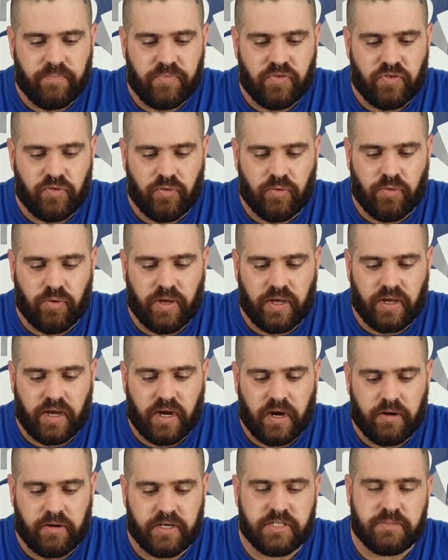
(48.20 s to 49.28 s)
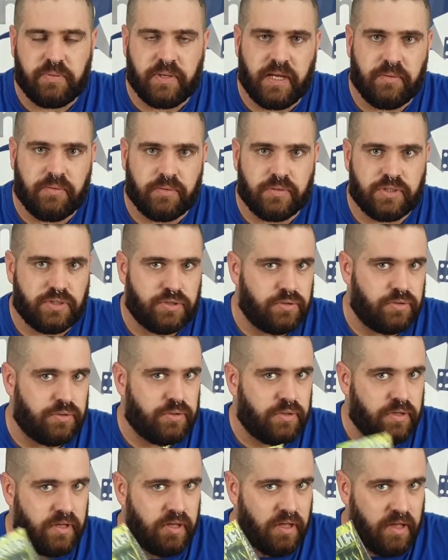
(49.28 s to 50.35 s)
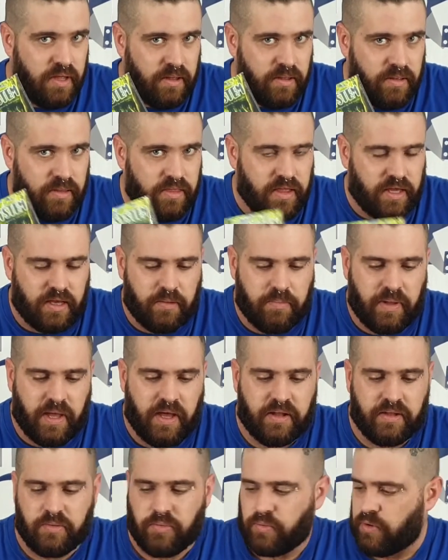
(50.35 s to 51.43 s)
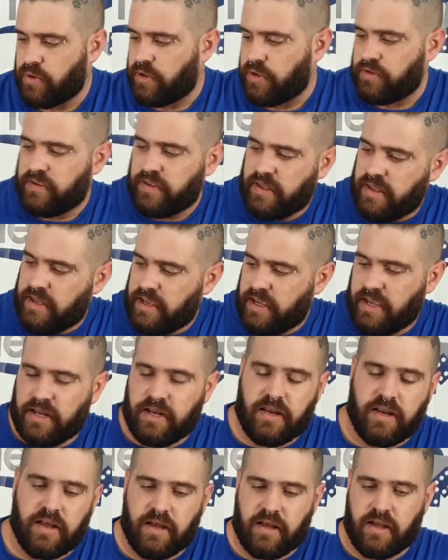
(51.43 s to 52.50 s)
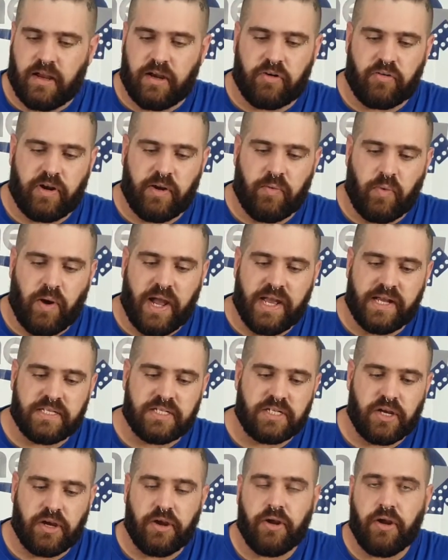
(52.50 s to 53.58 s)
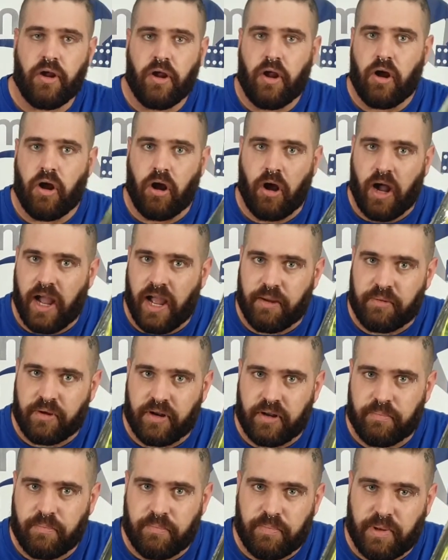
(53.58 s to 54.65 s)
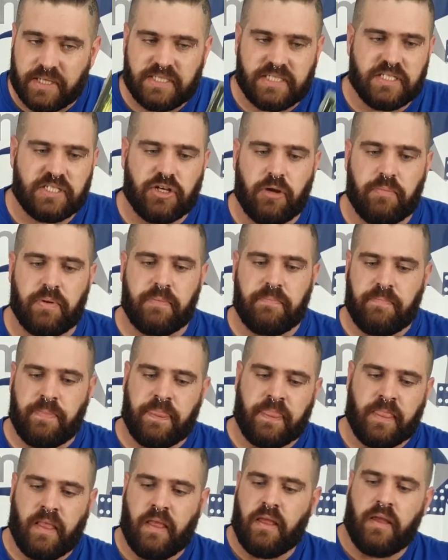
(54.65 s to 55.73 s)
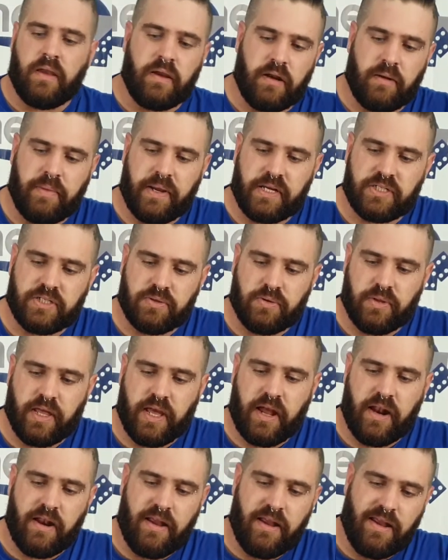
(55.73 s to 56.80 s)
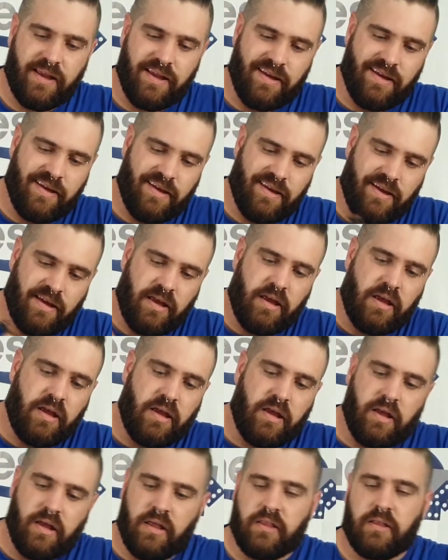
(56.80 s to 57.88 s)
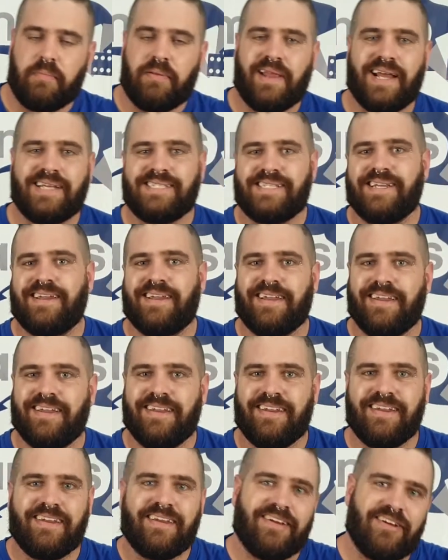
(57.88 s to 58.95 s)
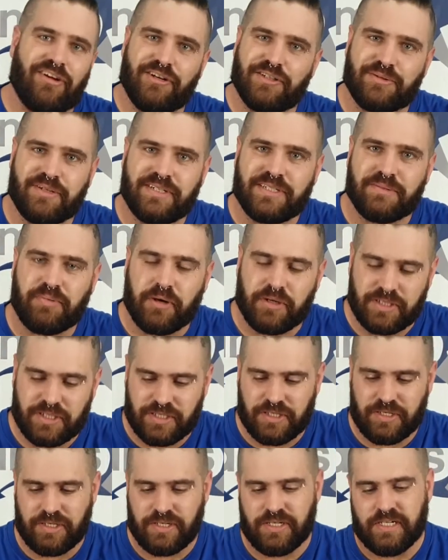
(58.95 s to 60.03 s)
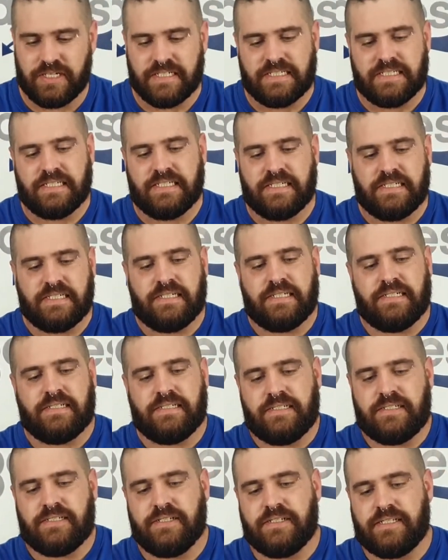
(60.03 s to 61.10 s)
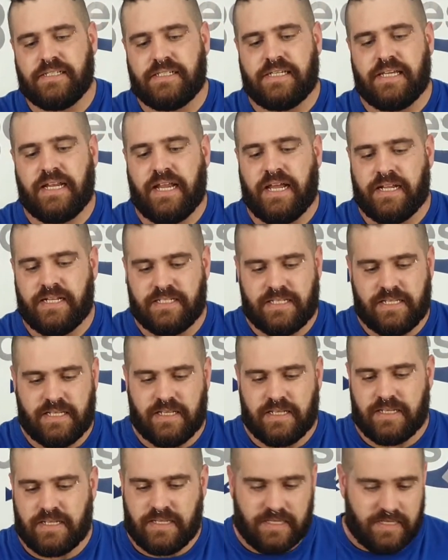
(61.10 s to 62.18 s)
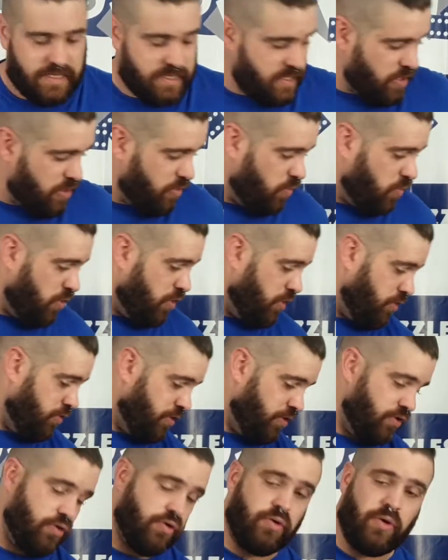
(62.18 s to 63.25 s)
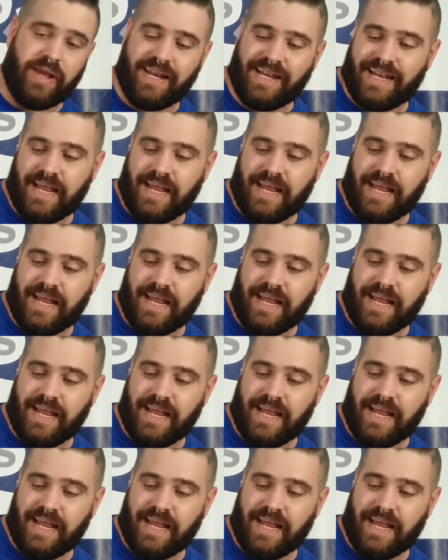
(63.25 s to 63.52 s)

to encourage people to think about the world in a green way. So I'm going to bust this open and make sure that the plastic goes where it's supposed to, so it doesn't get out into the world and do any